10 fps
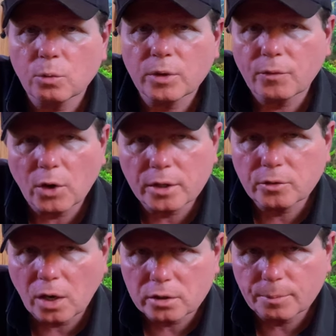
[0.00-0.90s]
we've already
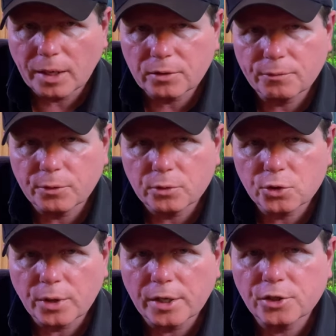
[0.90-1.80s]
talked about the
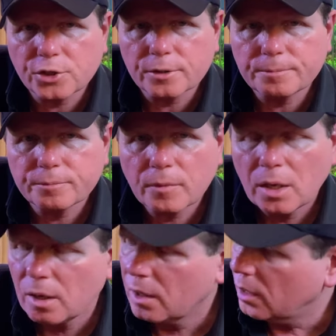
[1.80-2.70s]
filtration.
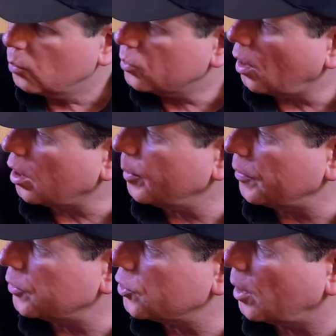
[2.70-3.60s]
We'll talk
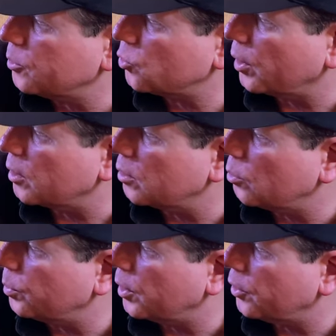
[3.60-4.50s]
about the substrate a
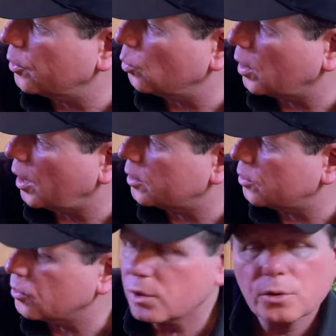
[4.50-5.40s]
little bit here. What I do
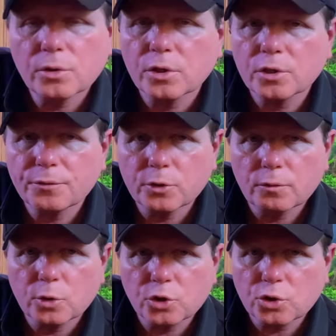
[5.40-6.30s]
use is
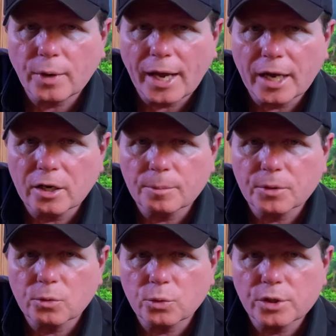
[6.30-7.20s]
fluval stratum.
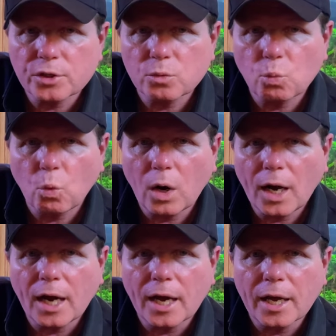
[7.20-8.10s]
And the reason
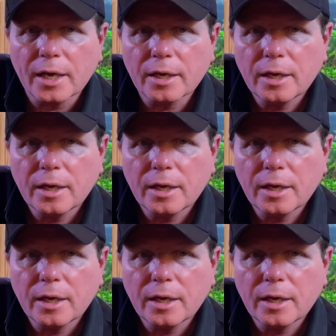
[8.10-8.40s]
why